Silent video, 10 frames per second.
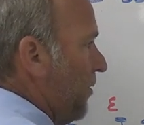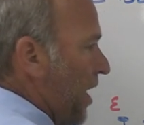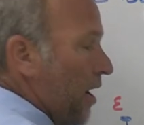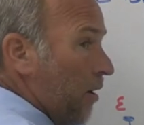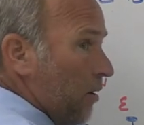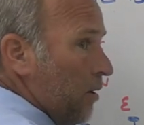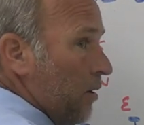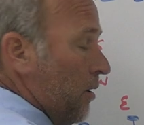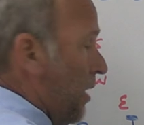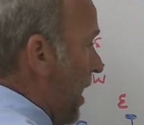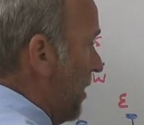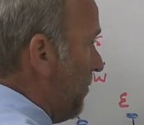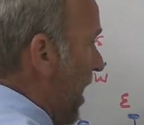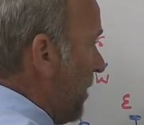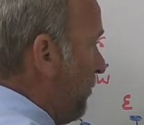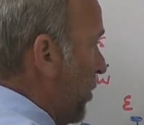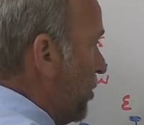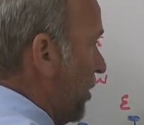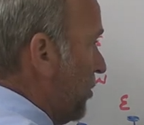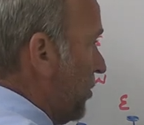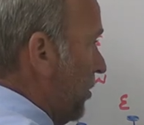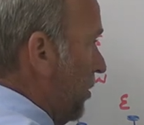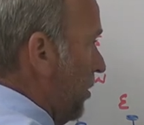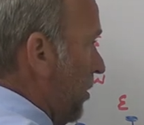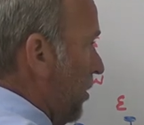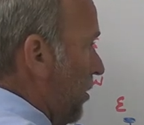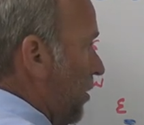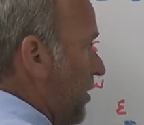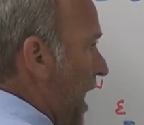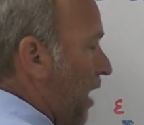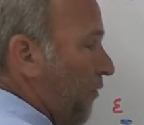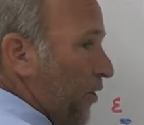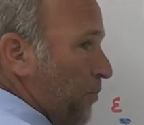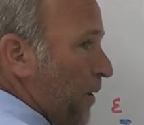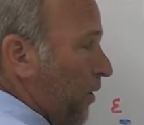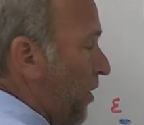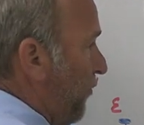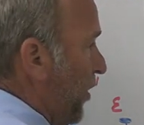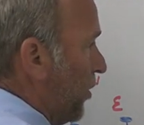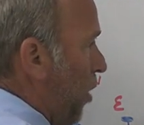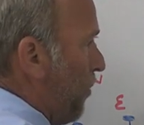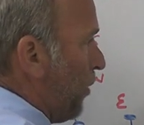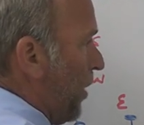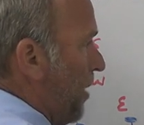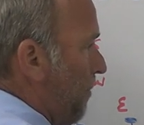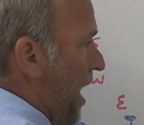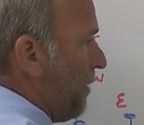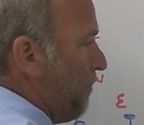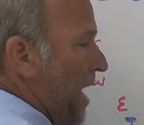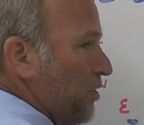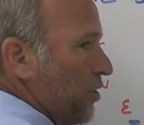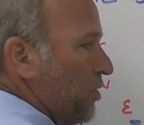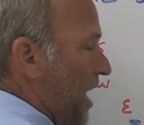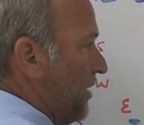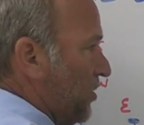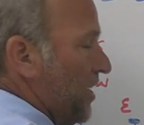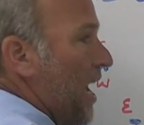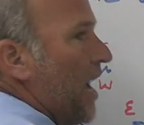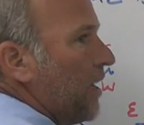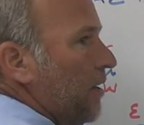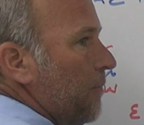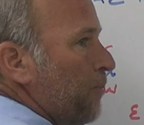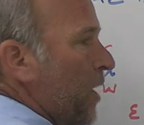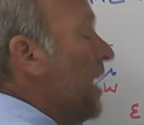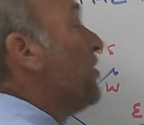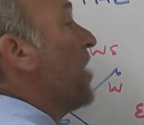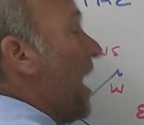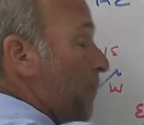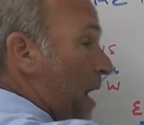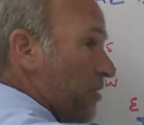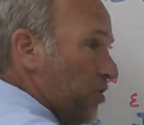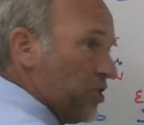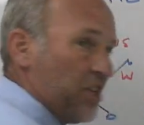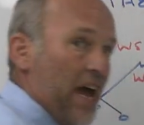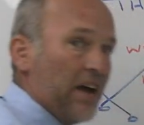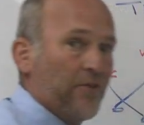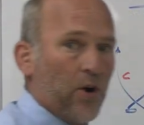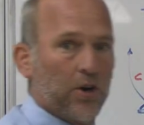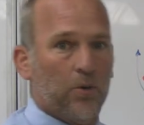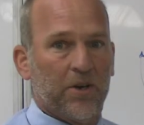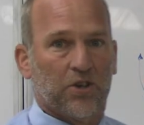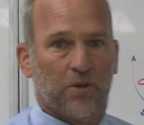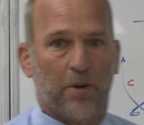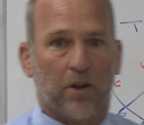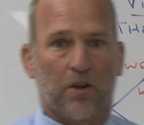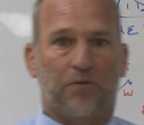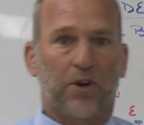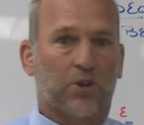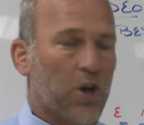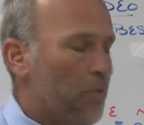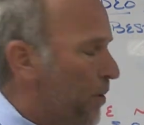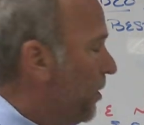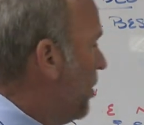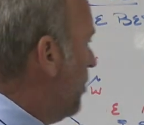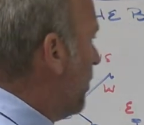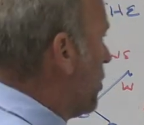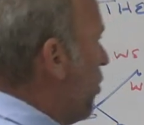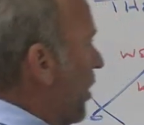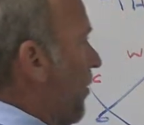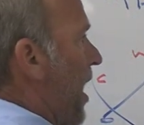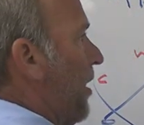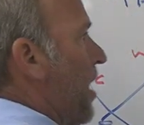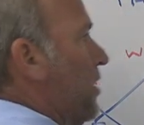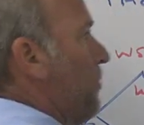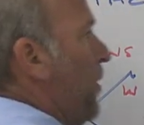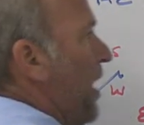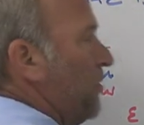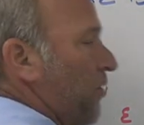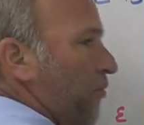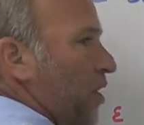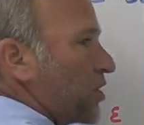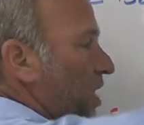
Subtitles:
there and the mic pushes, now if it's middle of the field open, when the mic matches that snag, he's got to match the snag vertical because the middle of the field's open. The corner route occupies the free